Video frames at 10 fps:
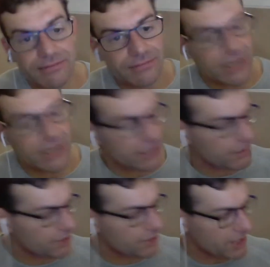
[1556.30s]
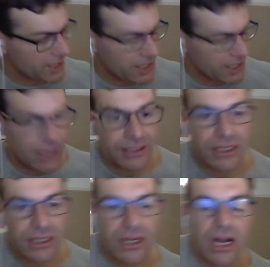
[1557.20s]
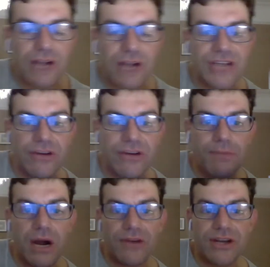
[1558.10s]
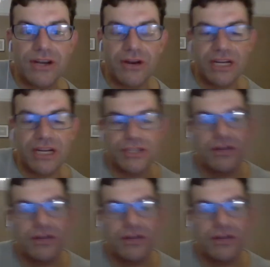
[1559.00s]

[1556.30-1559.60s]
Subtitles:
The answer was 99. General parkrun knowledge